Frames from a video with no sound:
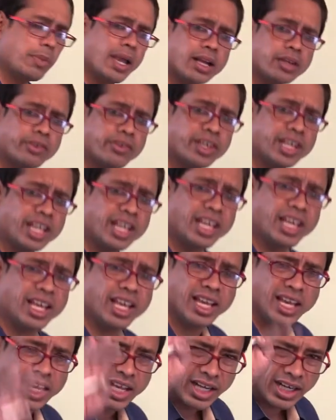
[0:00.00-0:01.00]

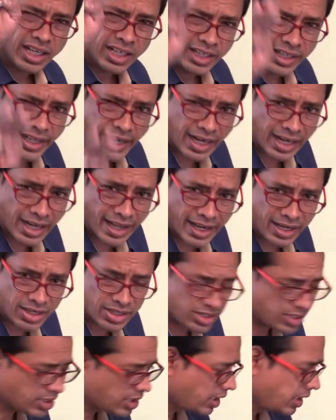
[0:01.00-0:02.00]
activity
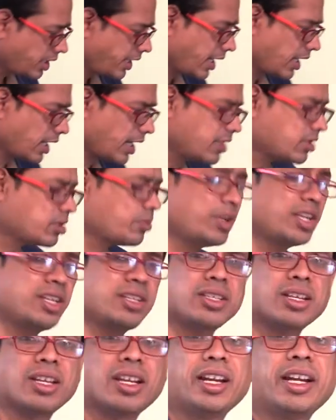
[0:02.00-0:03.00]
declines. Declines
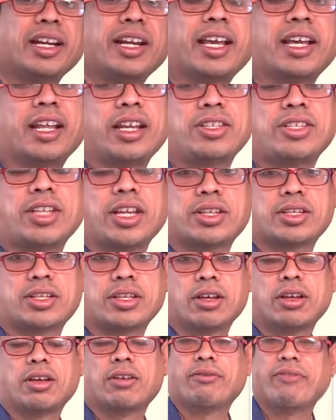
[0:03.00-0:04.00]
means decreases.
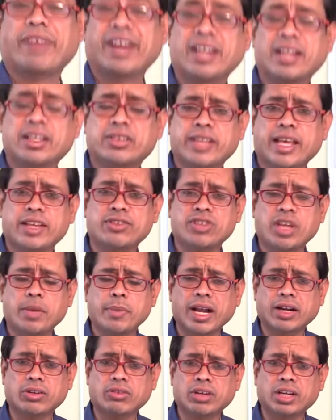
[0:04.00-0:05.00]
When does the enzyme
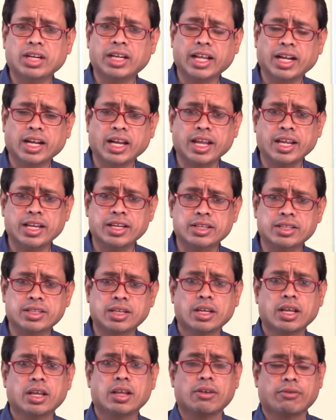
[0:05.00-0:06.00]
activity declines?
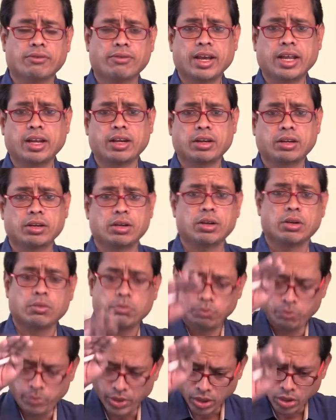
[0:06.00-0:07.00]
When
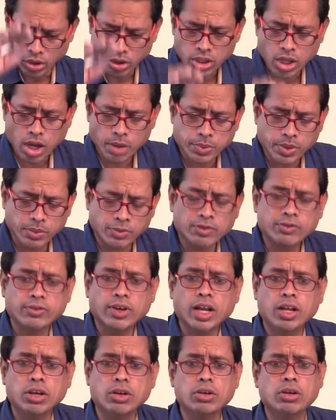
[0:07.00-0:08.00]
below the optimum
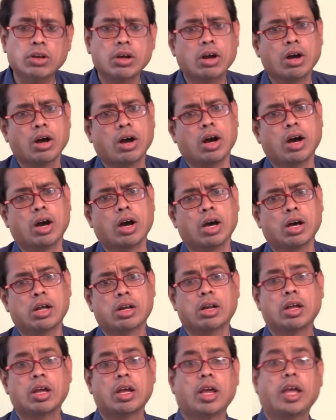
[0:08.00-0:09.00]
value
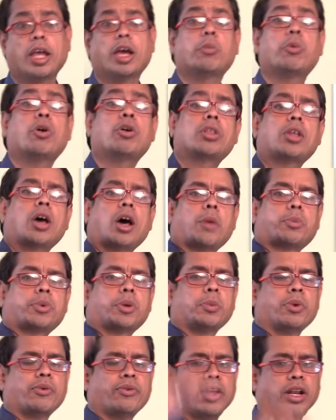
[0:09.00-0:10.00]
or above the
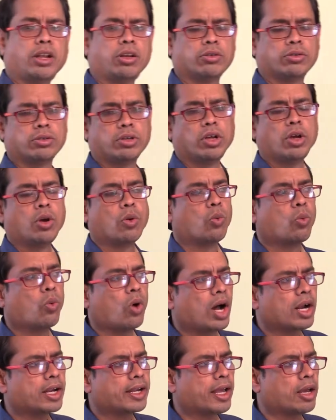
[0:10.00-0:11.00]
optimum value.
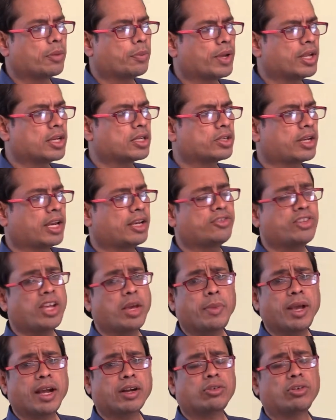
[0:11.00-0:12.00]
What happens?
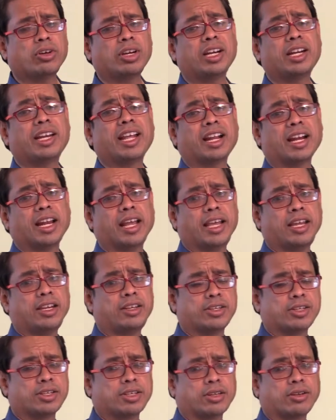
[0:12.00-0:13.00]
Enzyme activity
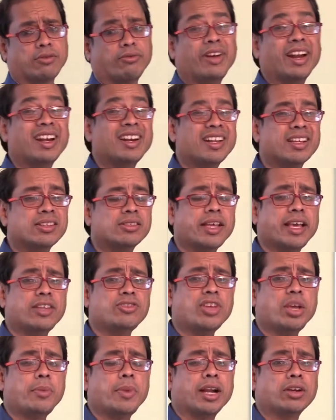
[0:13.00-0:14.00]
declines. When does the
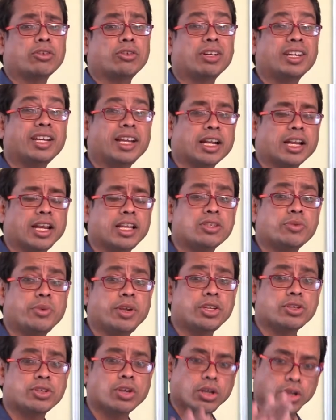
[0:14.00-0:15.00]
enzyme activity declines
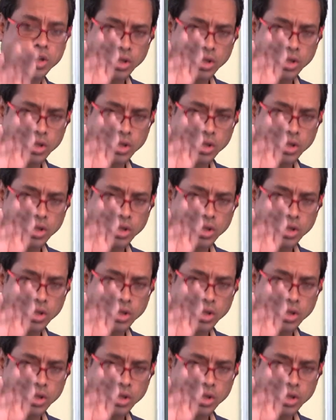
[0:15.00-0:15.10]
means